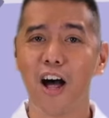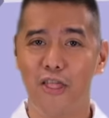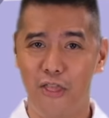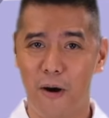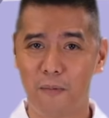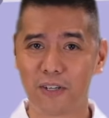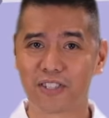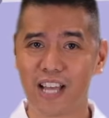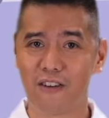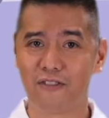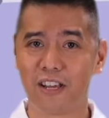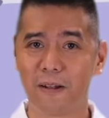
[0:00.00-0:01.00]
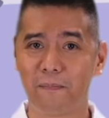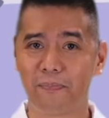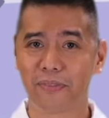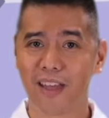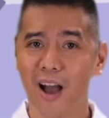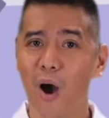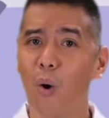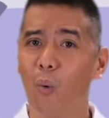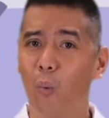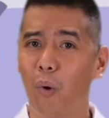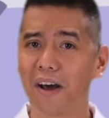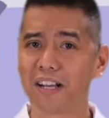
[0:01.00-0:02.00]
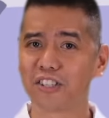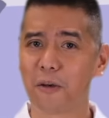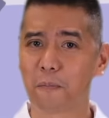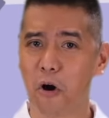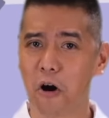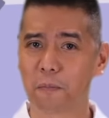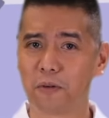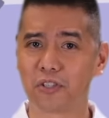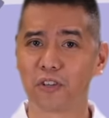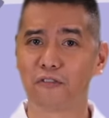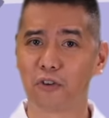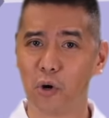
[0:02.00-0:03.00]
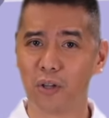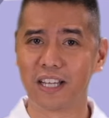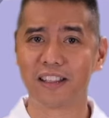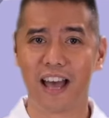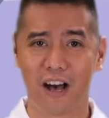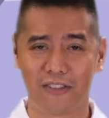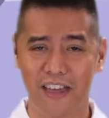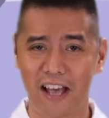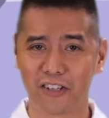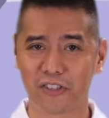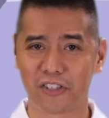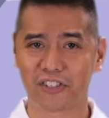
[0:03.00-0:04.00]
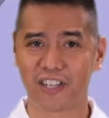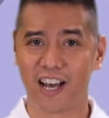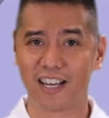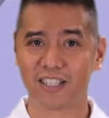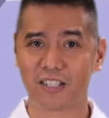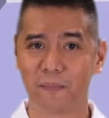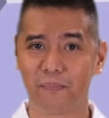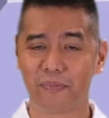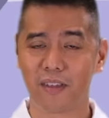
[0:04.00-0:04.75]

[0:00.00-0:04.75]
Number 7. What is the purpose of cooling down exercise?